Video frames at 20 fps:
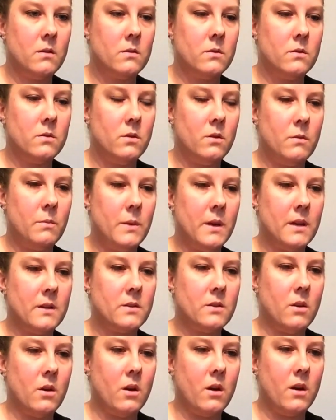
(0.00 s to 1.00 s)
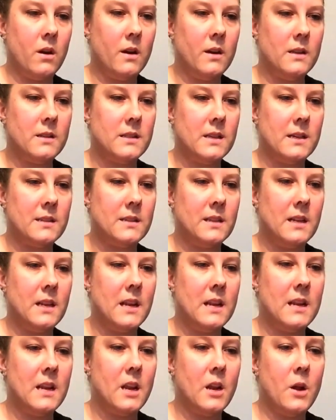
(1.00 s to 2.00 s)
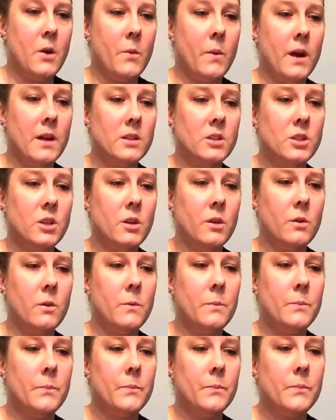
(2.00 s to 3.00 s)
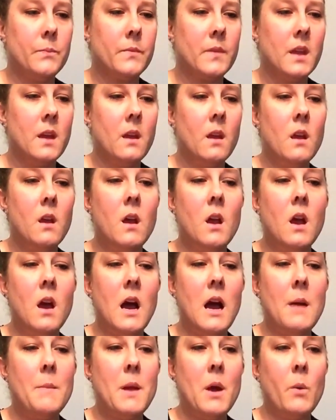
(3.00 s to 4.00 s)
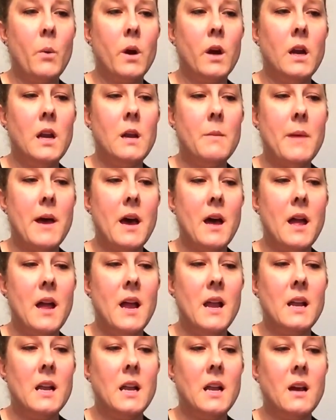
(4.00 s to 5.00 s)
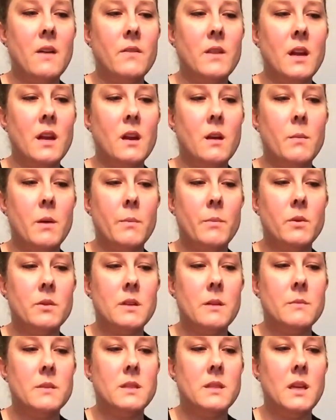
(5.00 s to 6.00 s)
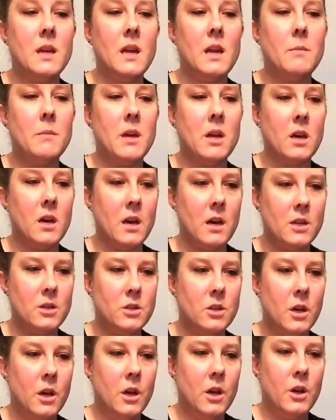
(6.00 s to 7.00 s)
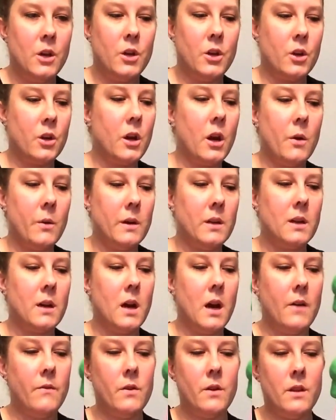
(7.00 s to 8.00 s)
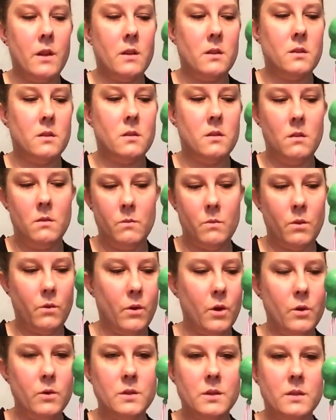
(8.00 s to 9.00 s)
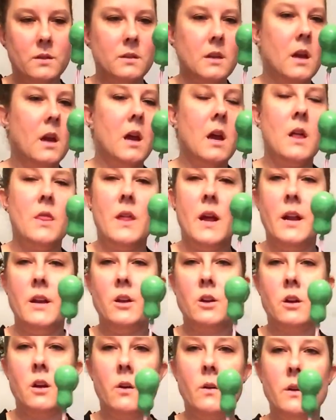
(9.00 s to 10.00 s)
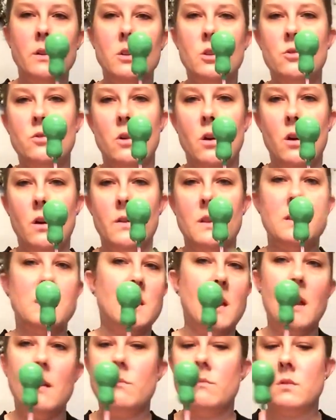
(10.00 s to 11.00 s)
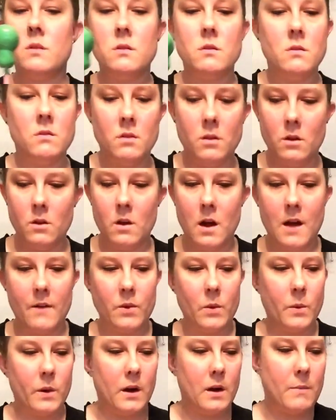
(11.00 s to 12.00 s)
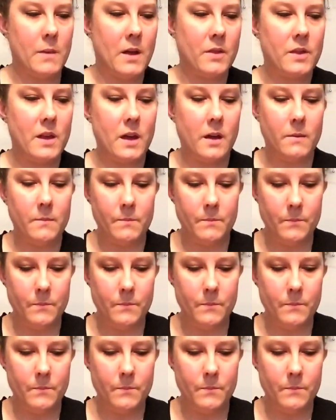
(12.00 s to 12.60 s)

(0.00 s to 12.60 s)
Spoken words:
Toothpicks are a necessity. And you know what, too? I'm not worried about any of the air bubbles I'm seeing because you're going to cover this with roses. Then you're going to draw on the stems. You don't have to worry about that.